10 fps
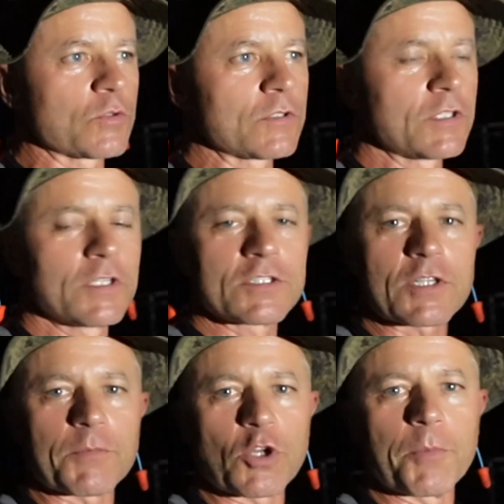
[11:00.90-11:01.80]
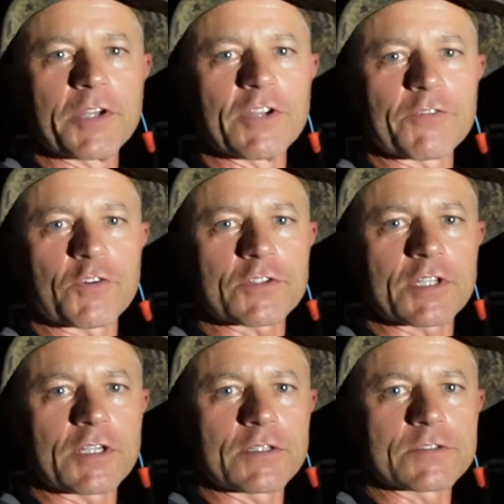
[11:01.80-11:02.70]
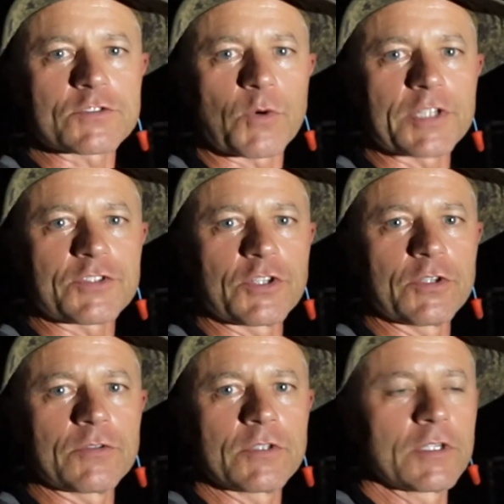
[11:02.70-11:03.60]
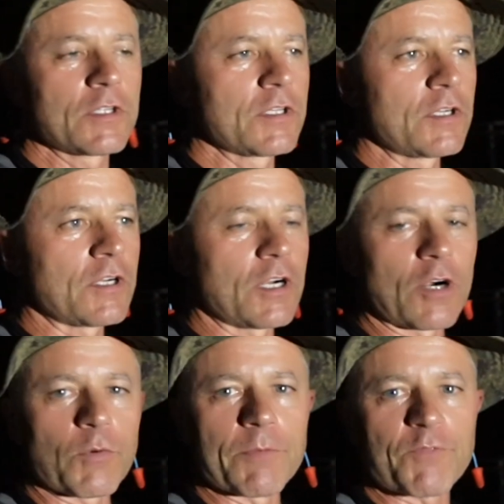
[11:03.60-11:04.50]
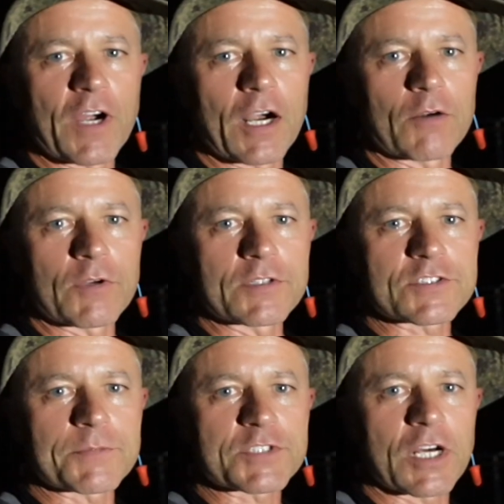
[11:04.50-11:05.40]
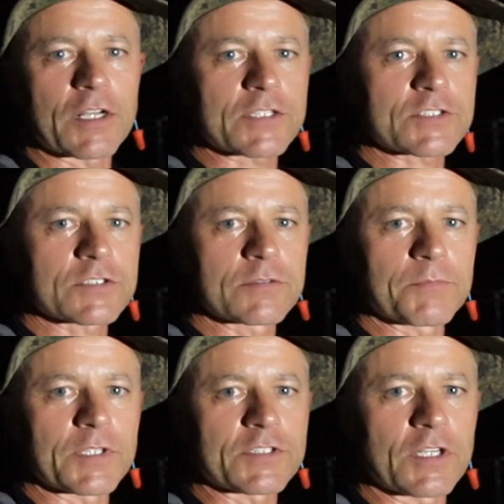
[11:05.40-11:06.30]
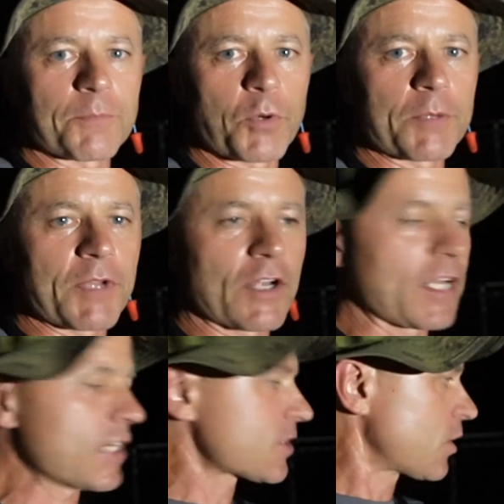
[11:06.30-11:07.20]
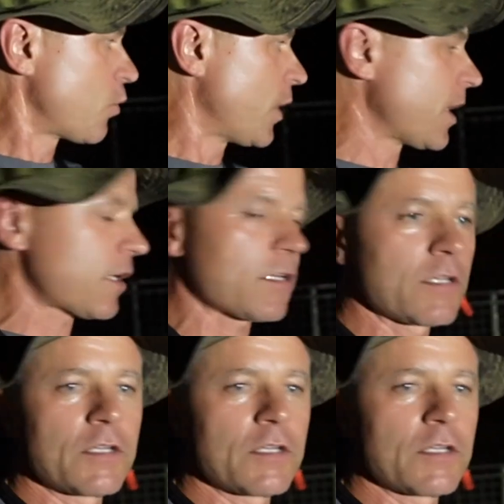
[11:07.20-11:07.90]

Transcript: Something a little bit different than a 22 rimfire running subsonics. But put him down nice and quick.